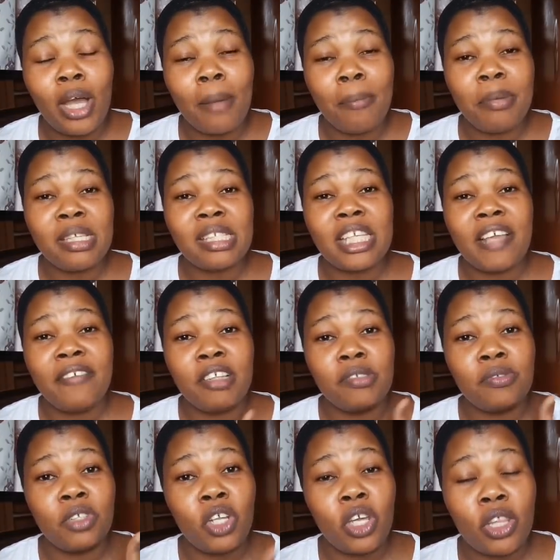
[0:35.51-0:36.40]
And please give
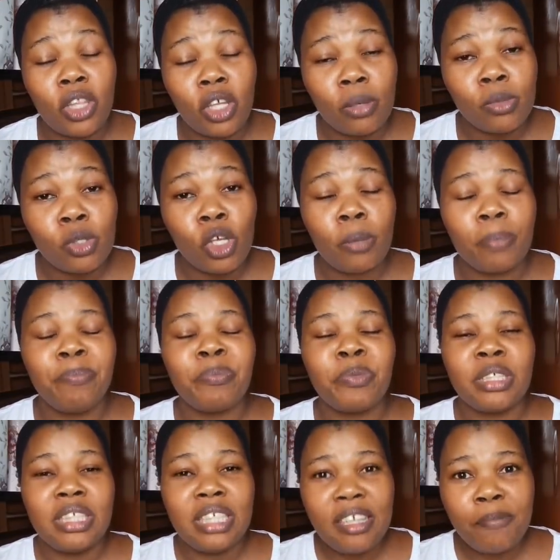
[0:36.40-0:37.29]
this video a thumbs up,
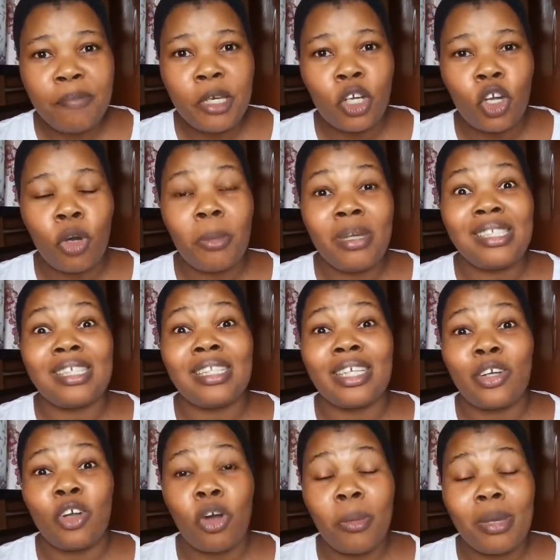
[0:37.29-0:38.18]
leave me a comment in the
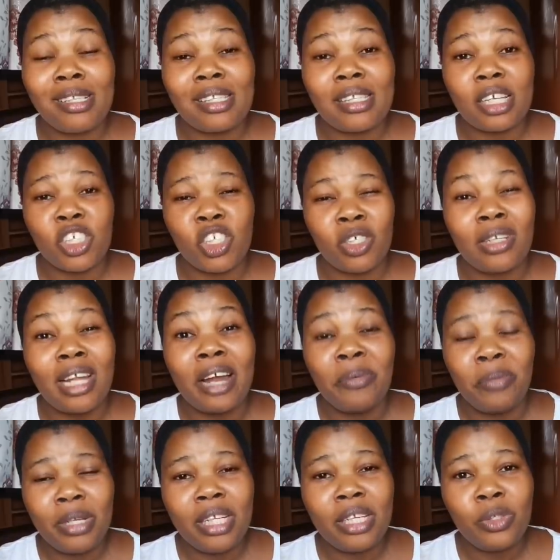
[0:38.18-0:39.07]
comment section. I
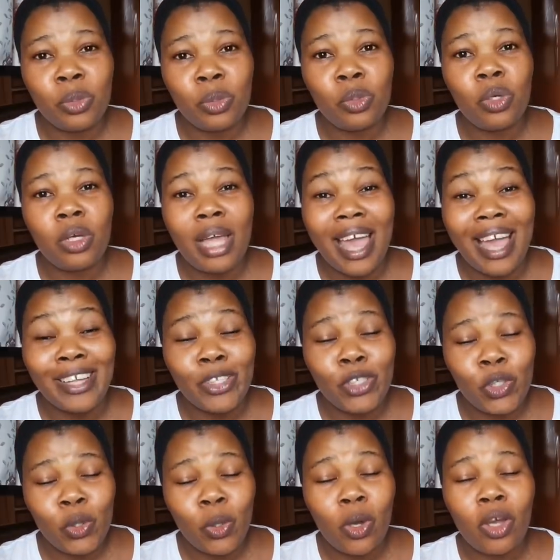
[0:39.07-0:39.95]
really do
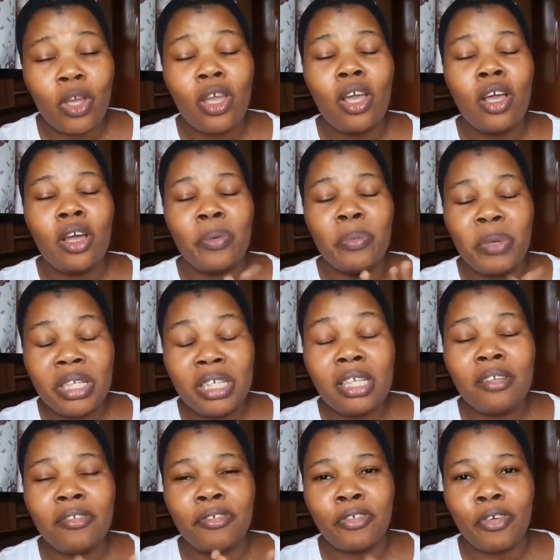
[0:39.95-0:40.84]
enjoy
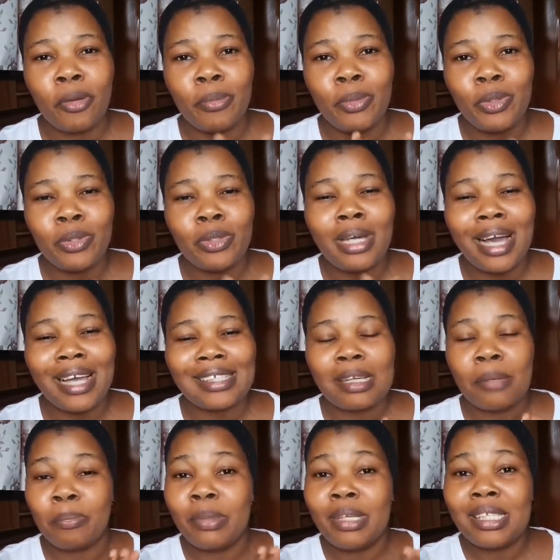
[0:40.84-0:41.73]
reading from you guys.
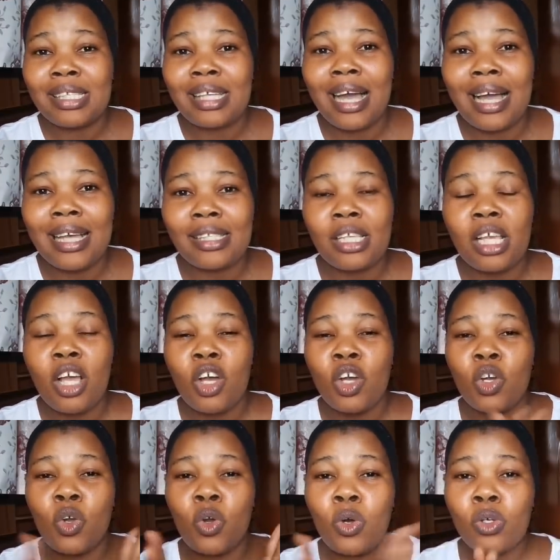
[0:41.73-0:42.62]
And please guys,
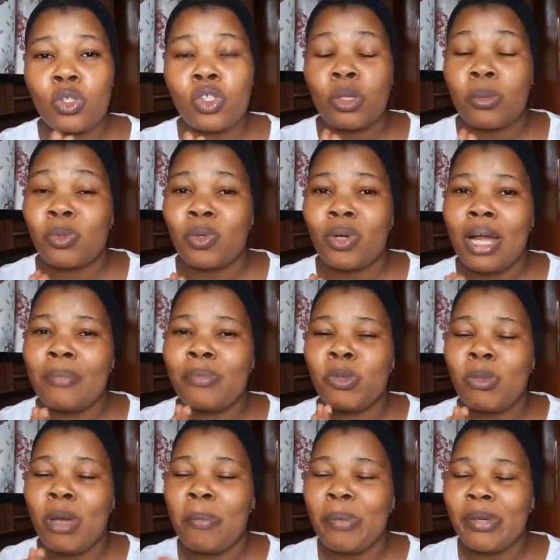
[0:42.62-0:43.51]
go subscribe to
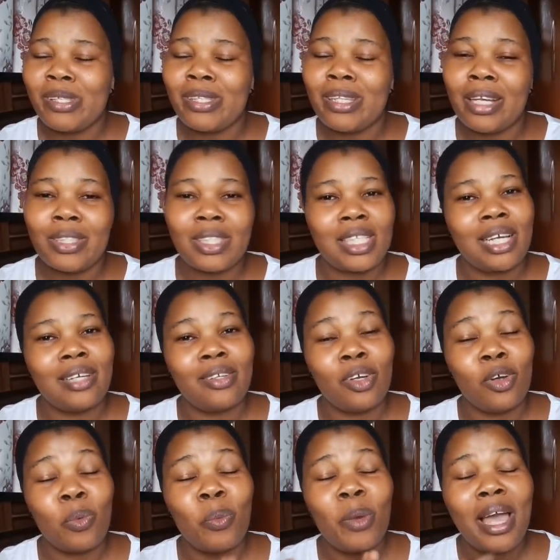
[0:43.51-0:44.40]
my personal
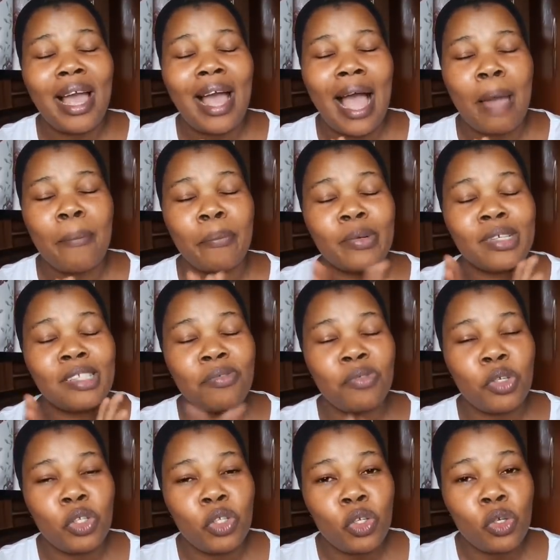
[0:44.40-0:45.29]
channel where I post
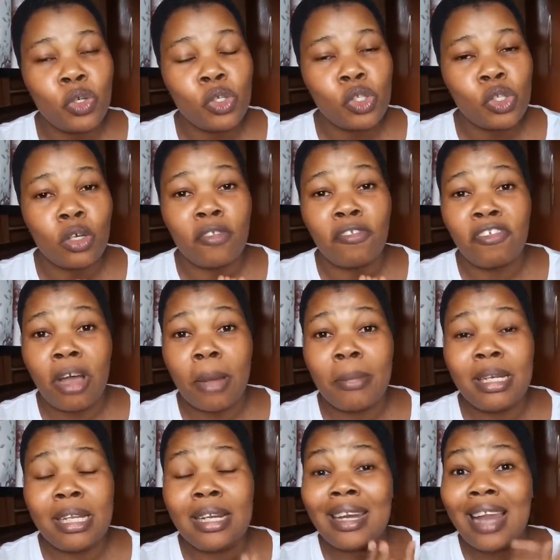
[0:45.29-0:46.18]
videos on
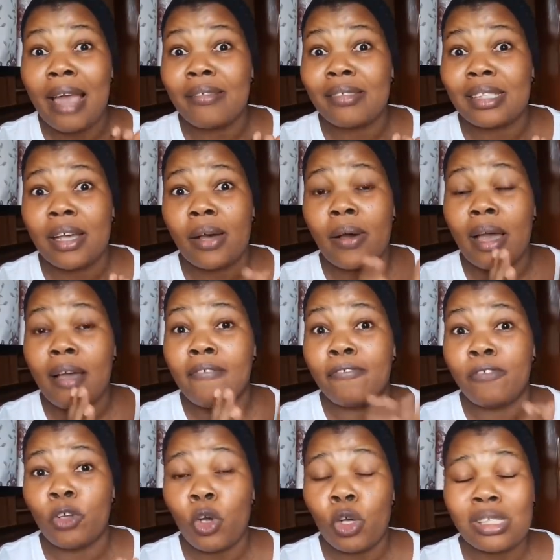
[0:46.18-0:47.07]
family, lifestyle and
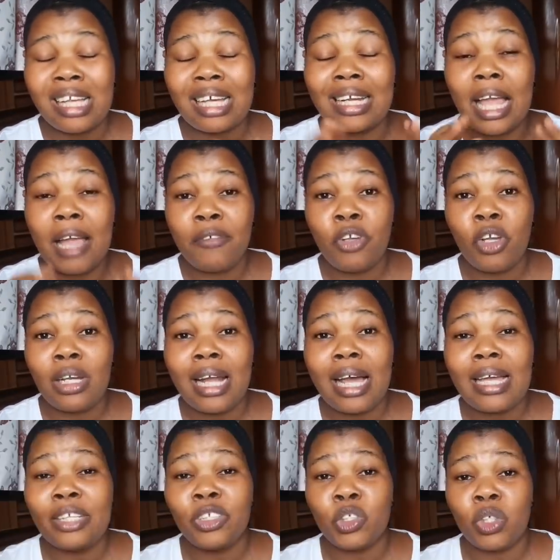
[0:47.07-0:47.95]
vlogs and every other
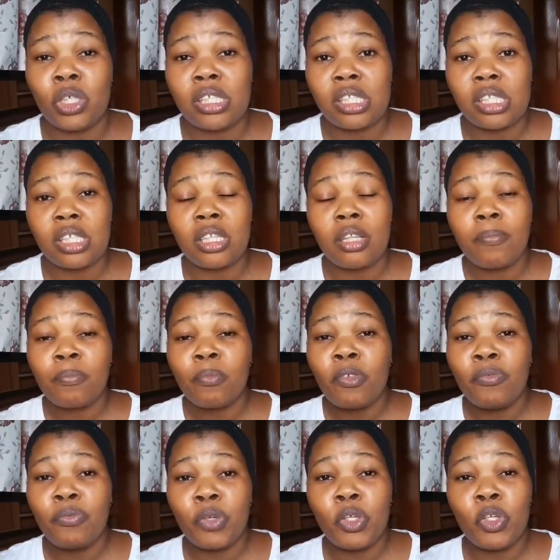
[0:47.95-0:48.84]
interesting
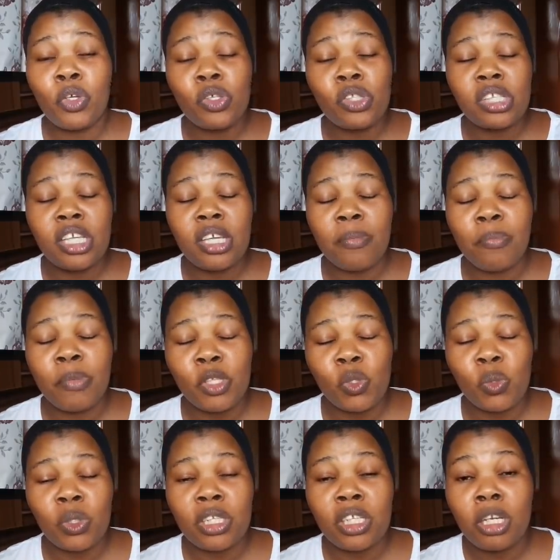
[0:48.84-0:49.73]
videos in
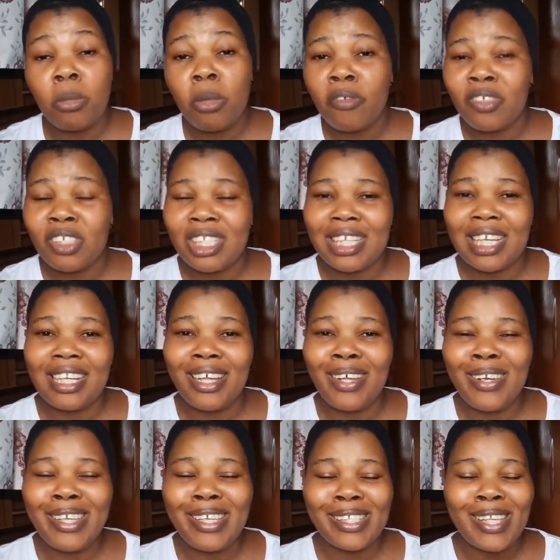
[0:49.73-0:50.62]
between. The name of this channel
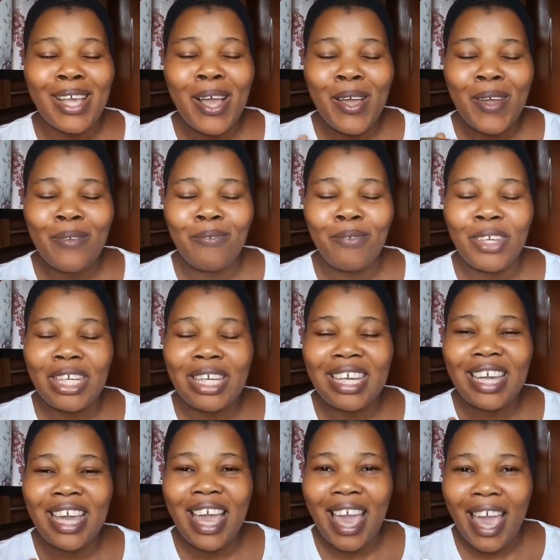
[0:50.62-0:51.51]
is
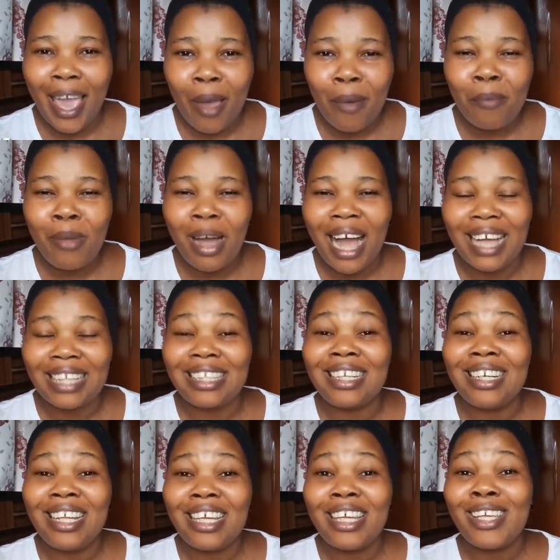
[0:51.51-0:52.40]
Vicky M, and the
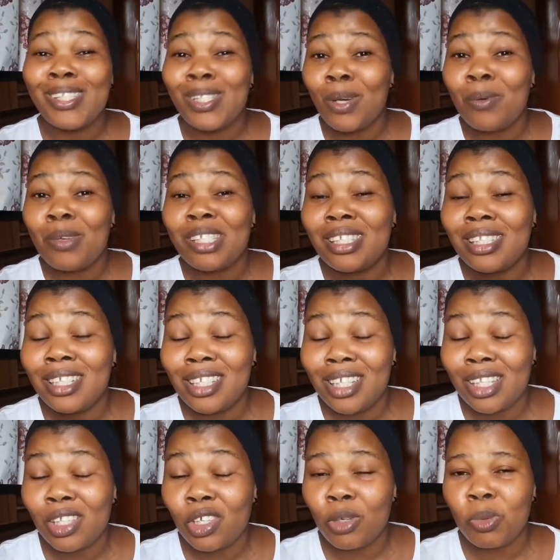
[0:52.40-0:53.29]
link is always in the
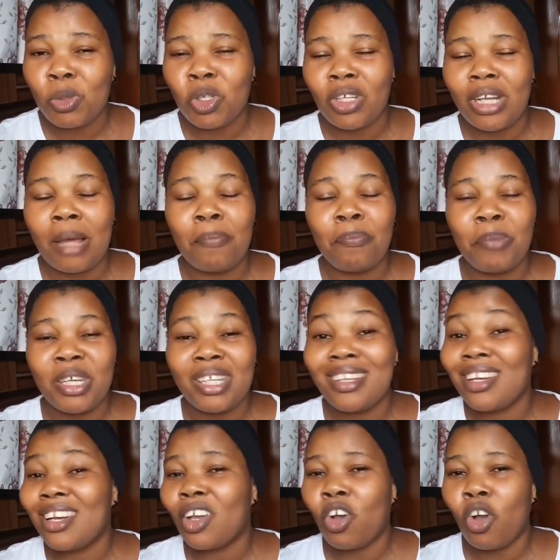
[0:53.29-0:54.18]
description and pinned
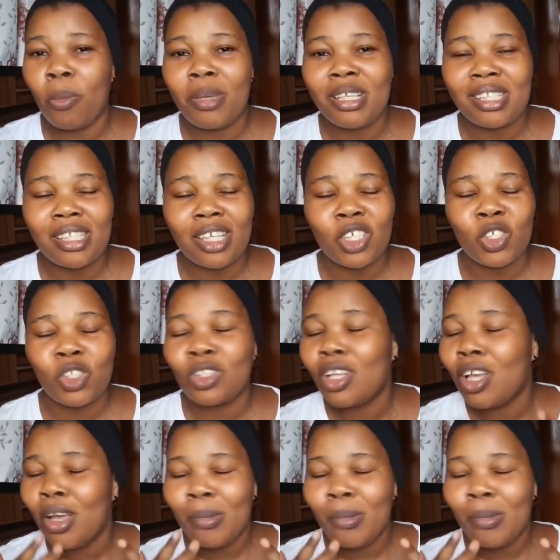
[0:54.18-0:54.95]
in the comment section.